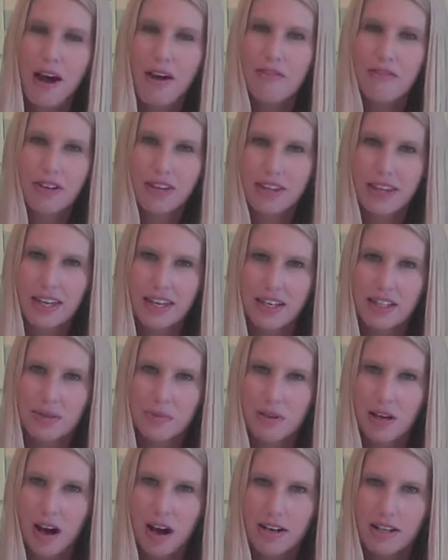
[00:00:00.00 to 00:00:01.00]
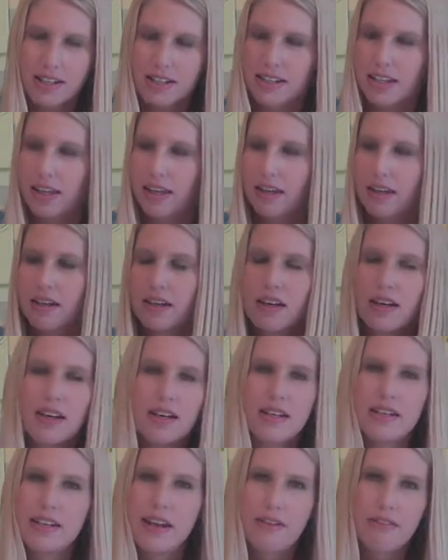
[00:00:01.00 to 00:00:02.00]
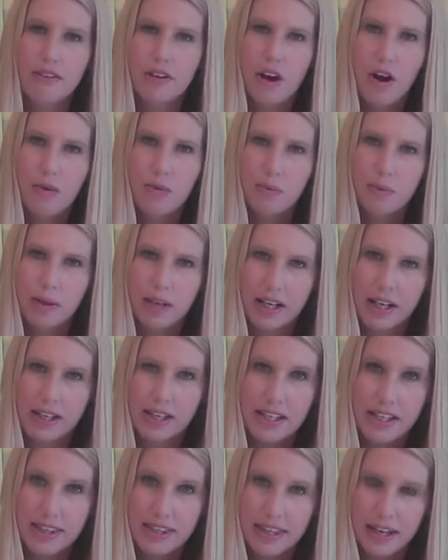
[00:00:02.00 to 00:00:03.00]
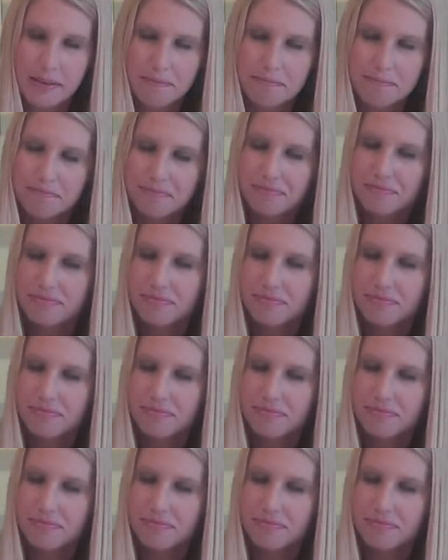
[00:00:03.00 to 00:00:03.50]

everything because we honestly never know when we're going to need them.